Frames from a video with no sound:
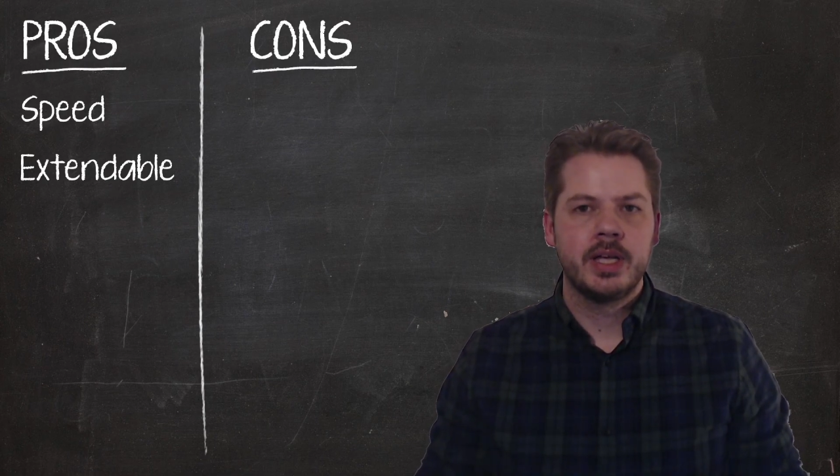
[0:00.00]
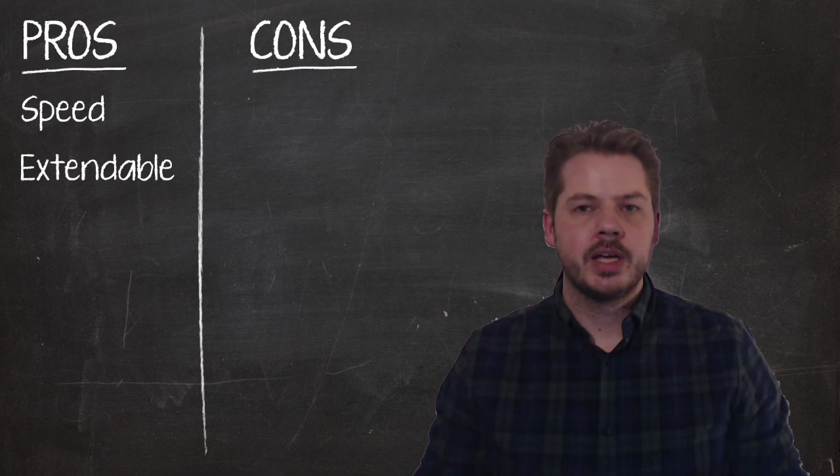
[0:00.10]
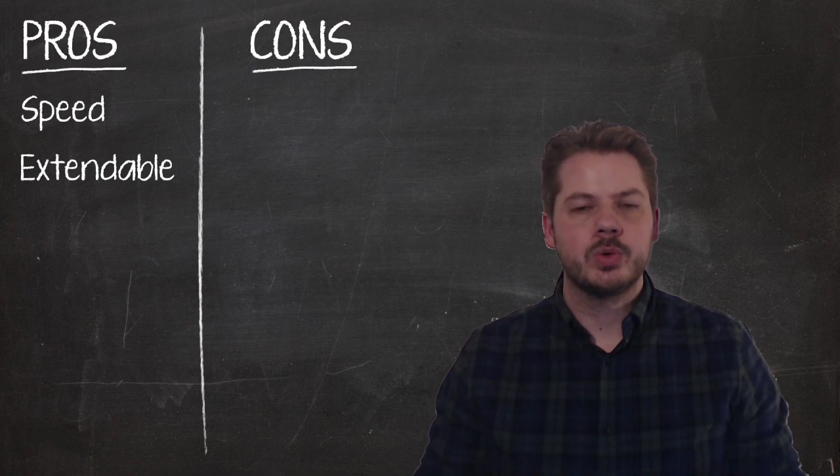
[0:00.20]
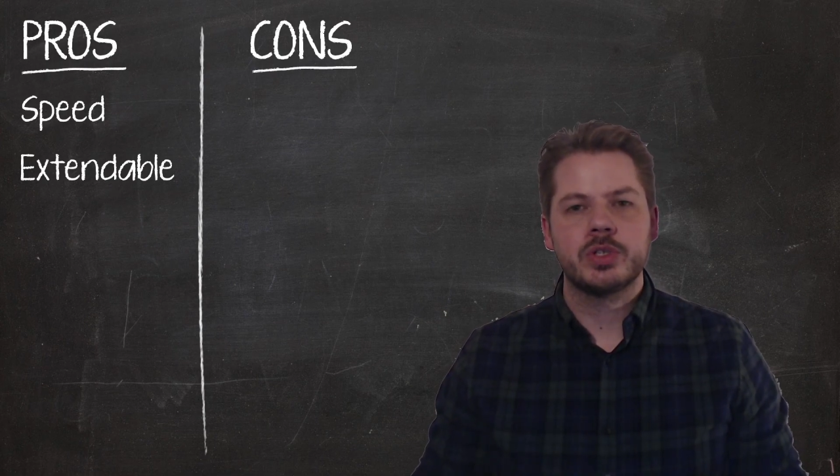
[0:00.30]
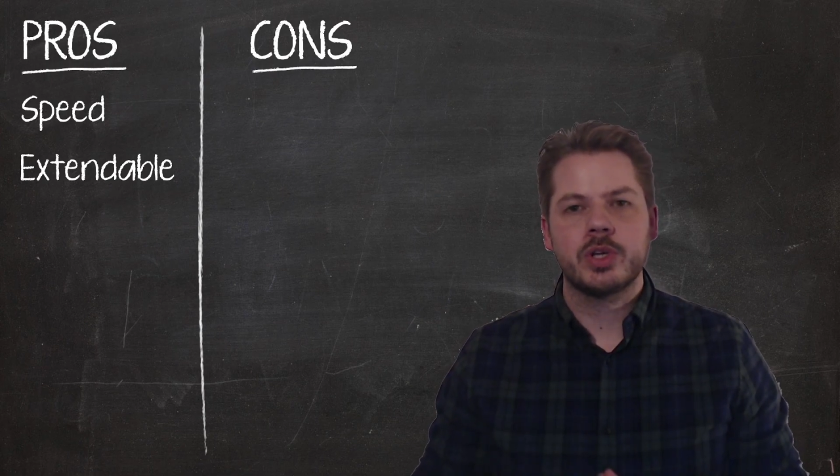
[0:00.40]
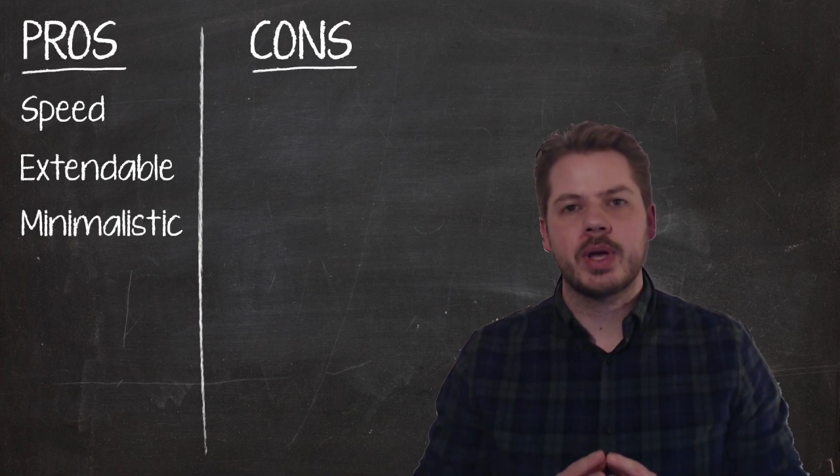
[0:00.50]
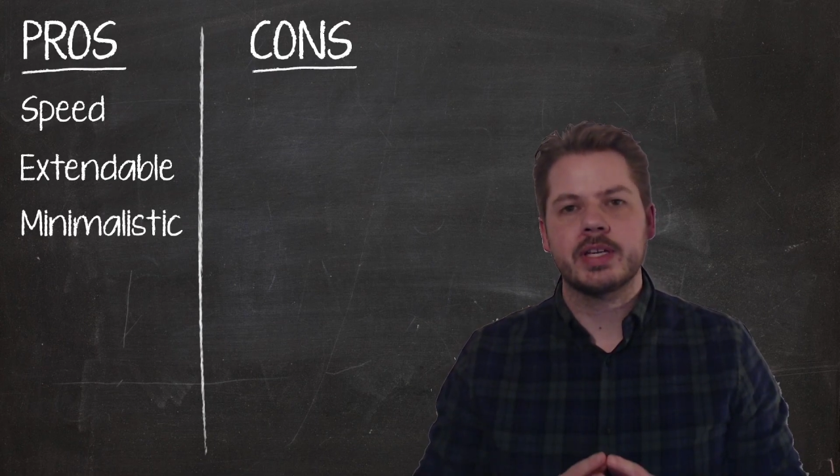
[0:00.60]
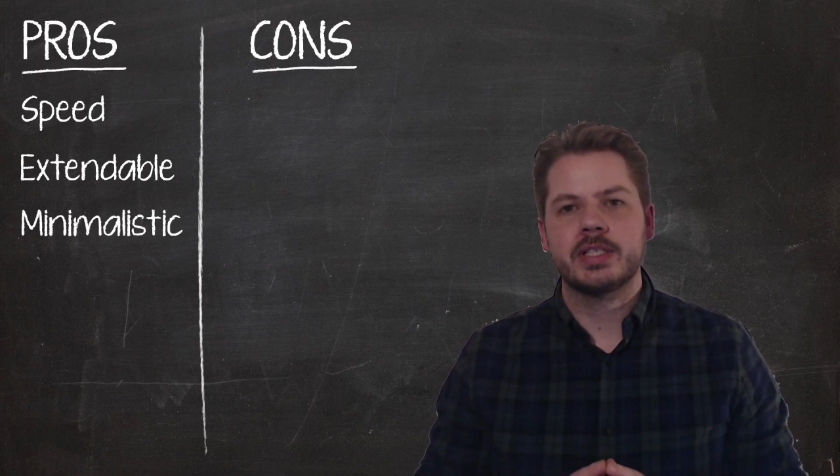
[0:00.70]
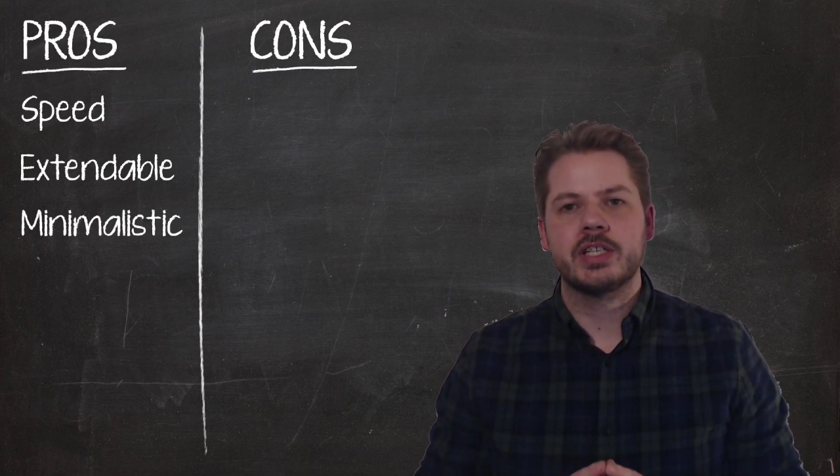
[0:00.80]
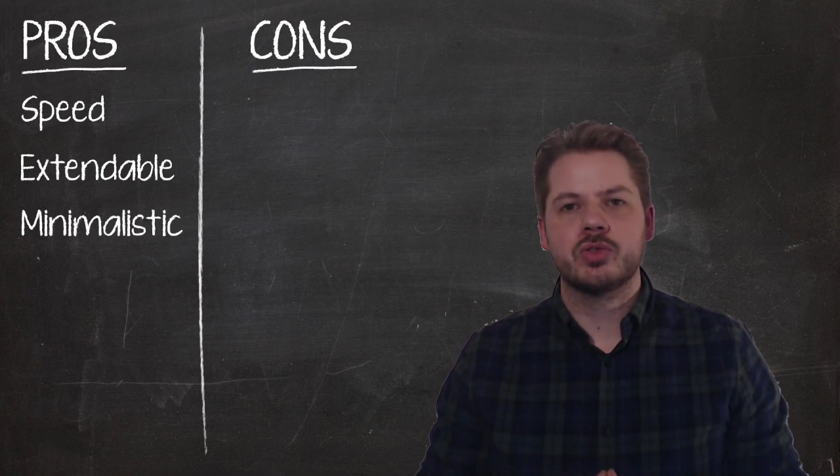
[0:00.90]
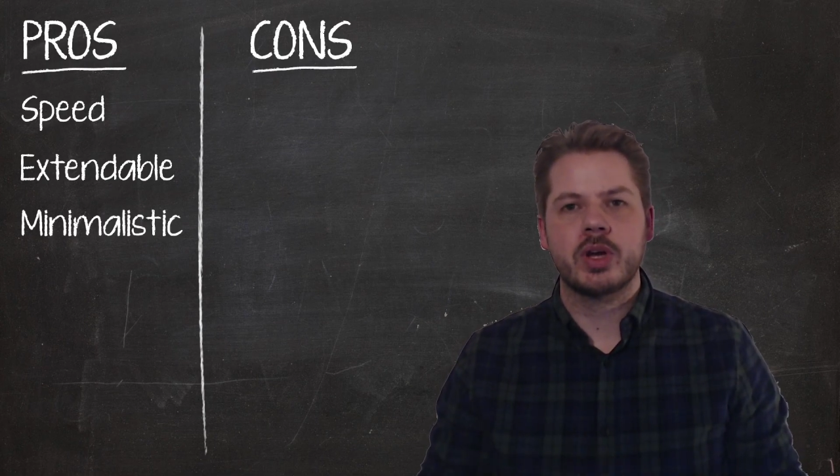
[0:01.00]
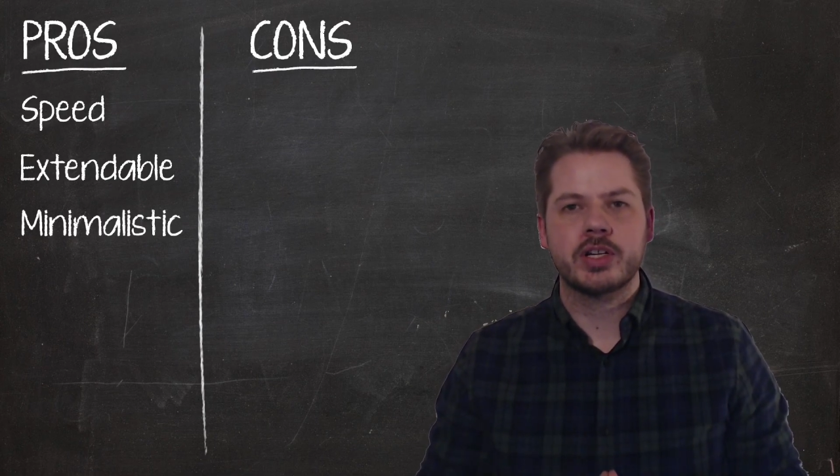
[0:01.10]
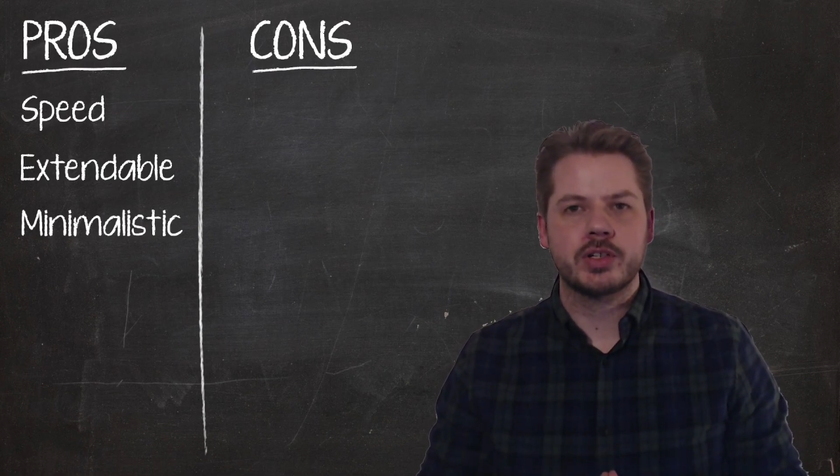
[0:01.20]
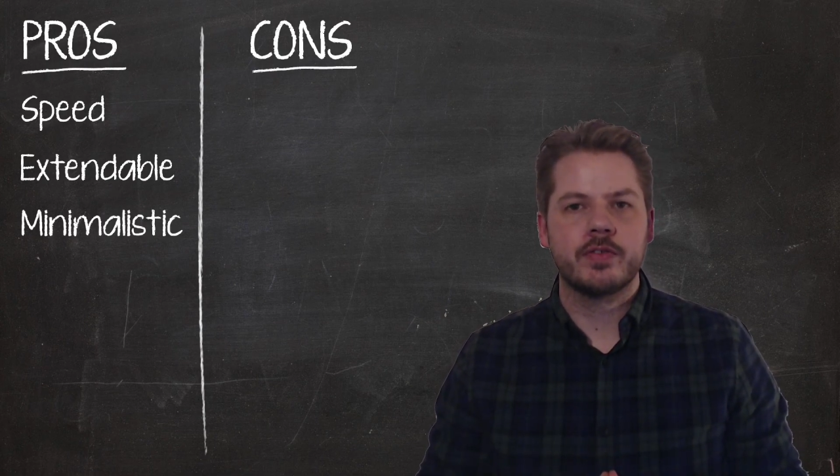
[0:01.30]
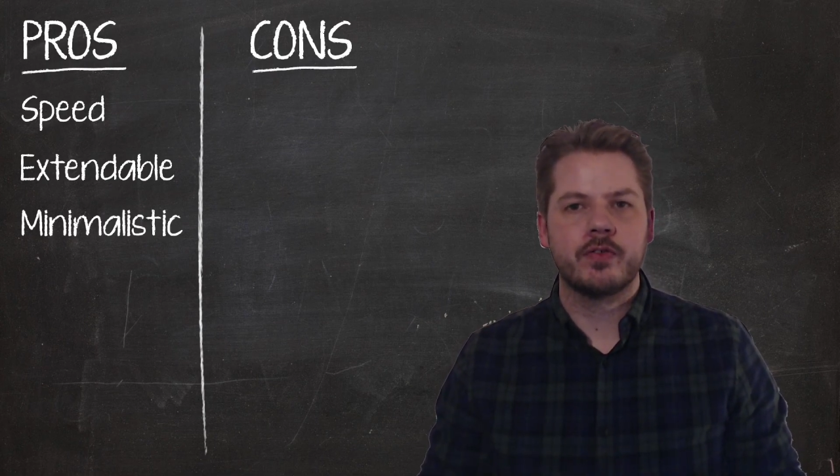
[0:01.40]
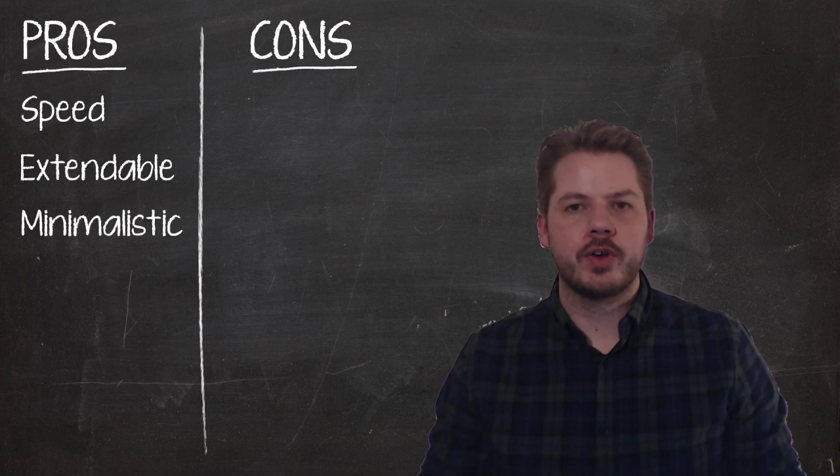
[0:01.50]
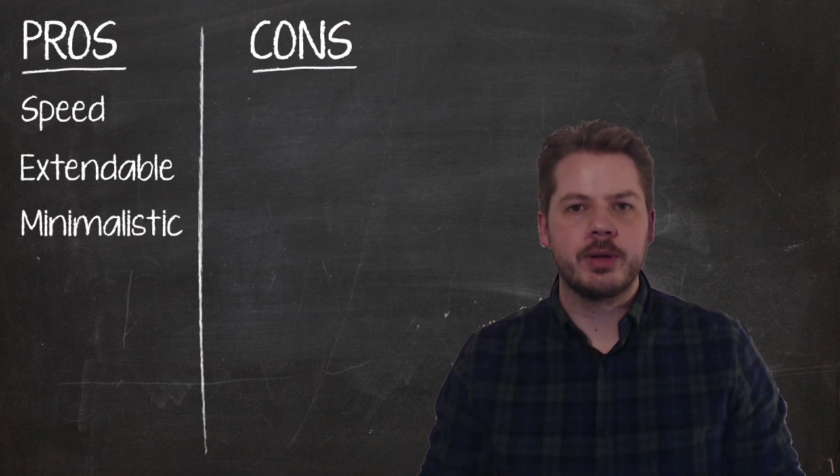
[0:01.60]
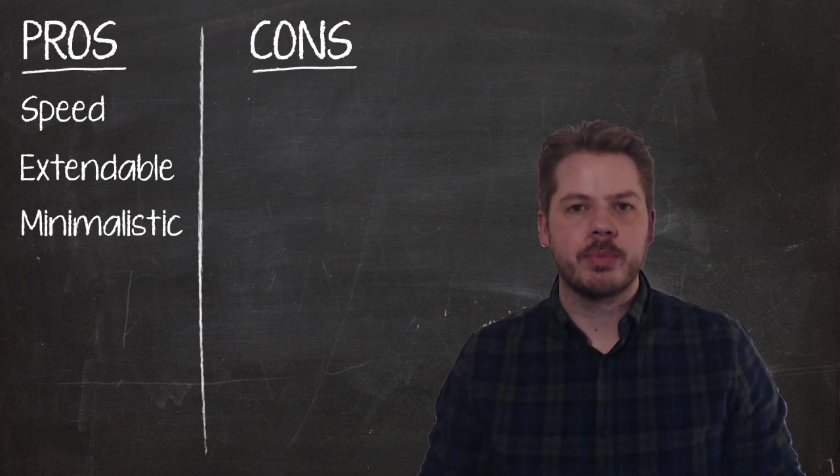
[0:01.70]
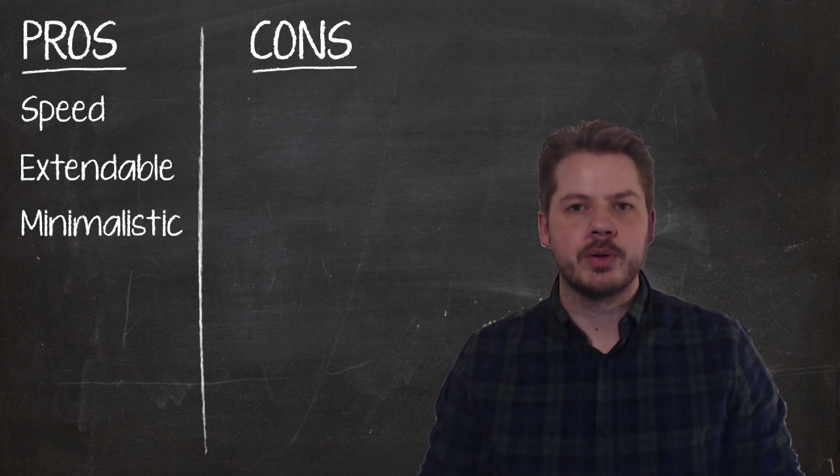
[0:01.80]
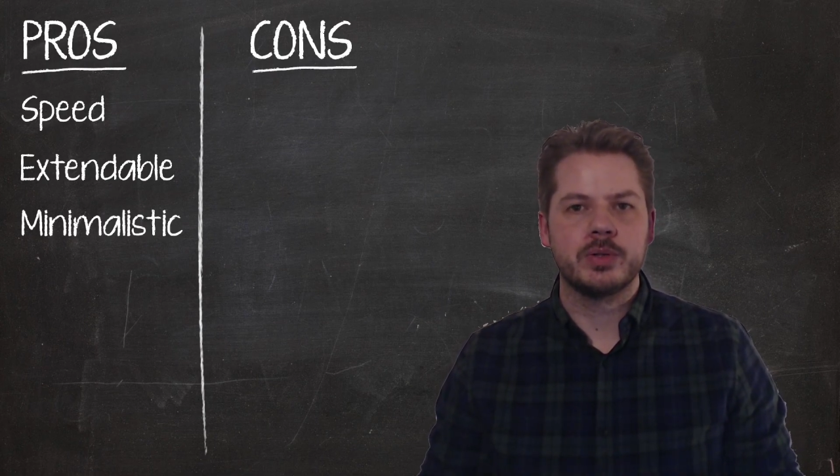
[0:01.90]
It also has distraction-free
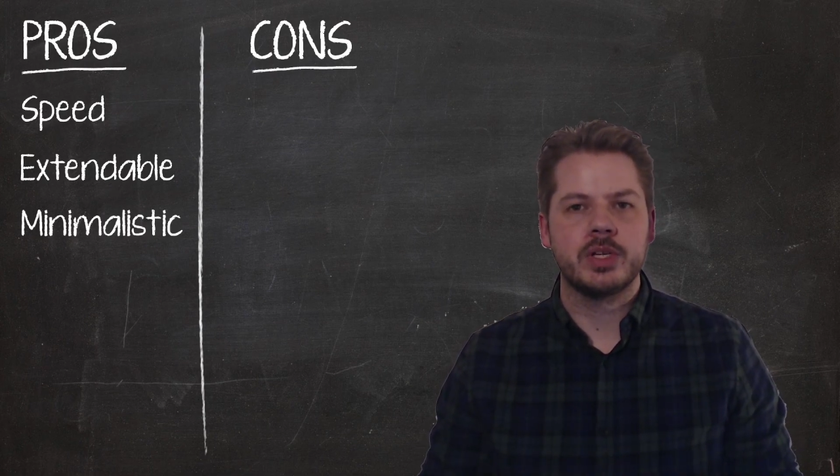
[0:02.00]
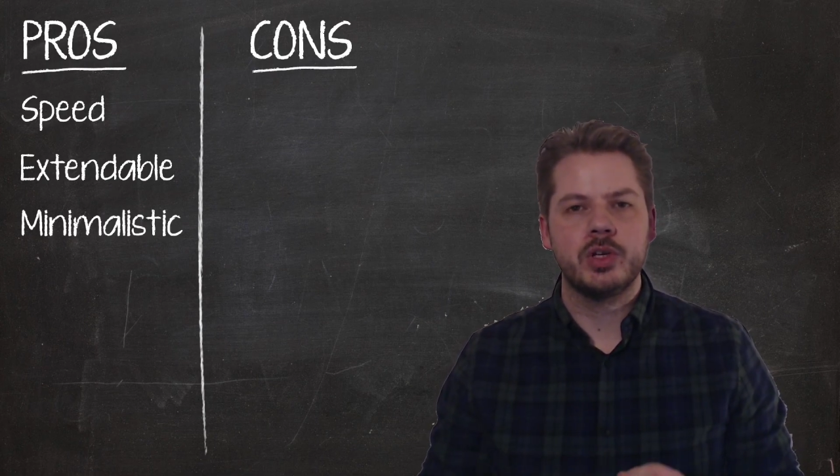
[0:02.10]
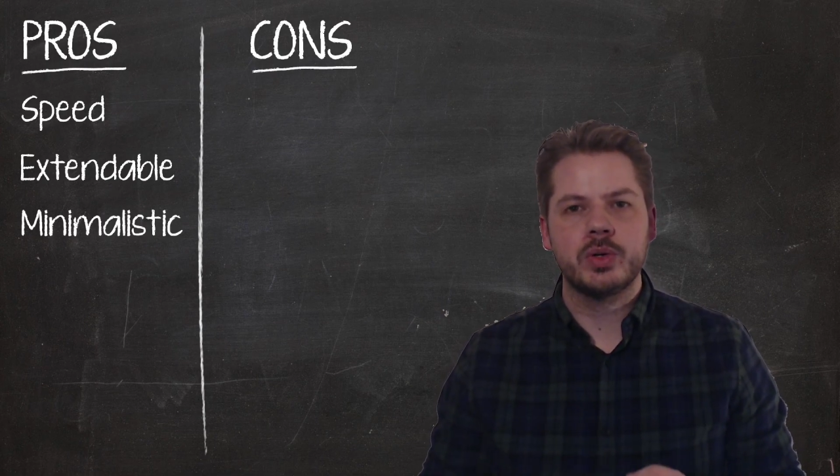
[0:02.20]
mode, so you